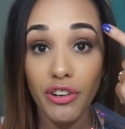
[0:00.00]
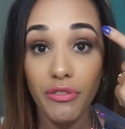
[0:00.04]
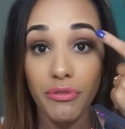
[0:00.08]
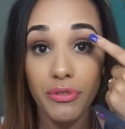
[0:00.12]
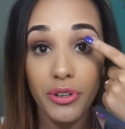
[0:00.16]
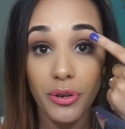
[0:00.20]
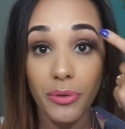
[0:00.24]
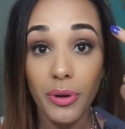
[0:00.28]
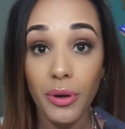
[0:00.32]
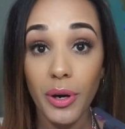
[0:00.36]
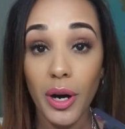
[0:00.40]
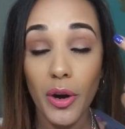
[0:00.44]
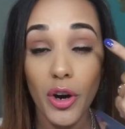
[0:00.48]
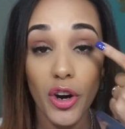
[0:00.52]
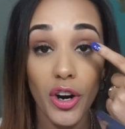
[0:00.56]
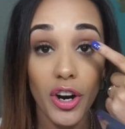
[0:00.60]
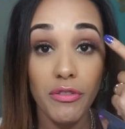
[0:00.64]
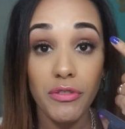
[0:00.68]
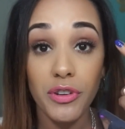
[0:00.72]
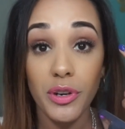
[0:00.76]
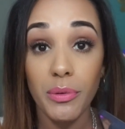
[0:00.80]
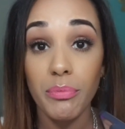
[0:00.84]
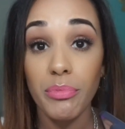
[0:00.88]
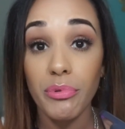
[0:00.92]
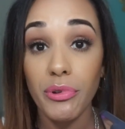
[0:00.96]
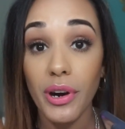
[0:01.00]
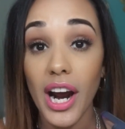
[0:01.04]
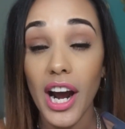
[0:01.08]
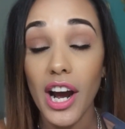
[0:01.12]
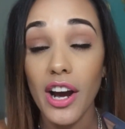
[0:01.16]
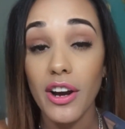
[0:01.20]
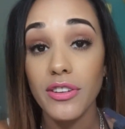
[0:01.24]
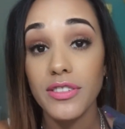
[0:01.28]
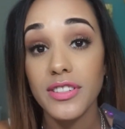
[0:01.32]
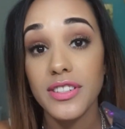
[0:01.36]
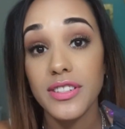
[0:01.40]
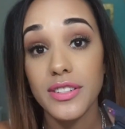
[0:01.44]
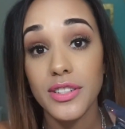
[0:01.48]
of your
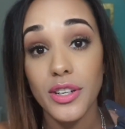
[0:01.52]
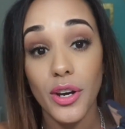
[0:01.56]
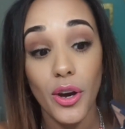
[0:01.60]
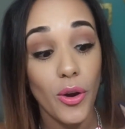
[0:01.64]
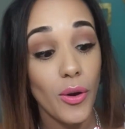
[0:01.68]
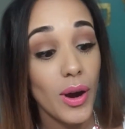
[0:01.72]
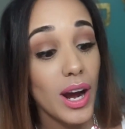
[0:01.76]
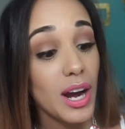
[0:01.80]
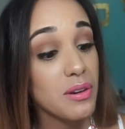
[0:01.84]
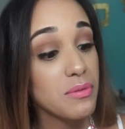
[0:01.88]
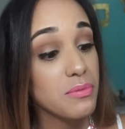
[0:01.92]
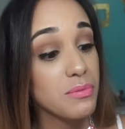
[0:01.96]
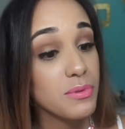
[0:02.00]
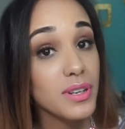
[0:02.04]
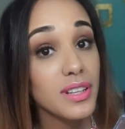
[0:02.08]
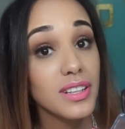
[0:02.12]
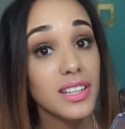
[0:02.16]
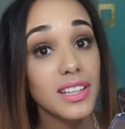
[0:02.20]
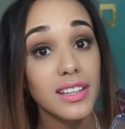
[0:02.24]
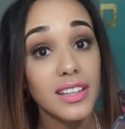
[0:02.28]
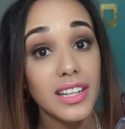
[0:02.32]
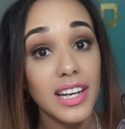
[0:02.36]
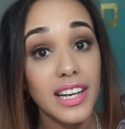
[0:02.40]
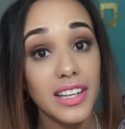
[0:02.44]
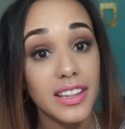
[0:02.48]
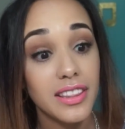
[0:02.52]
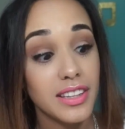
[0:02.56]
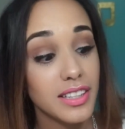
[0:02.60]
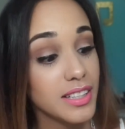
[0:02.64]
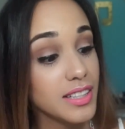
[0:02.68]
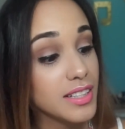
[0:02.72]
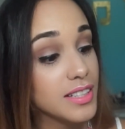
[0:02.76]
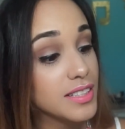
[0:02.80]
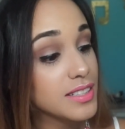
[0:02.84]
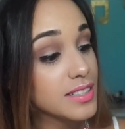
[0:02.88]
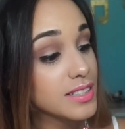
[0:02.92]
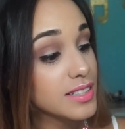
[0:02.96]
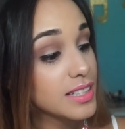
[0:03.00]
brow. So I really like
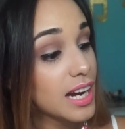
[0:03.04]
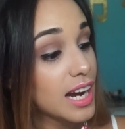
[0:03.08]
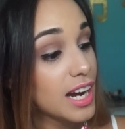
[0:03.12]
this.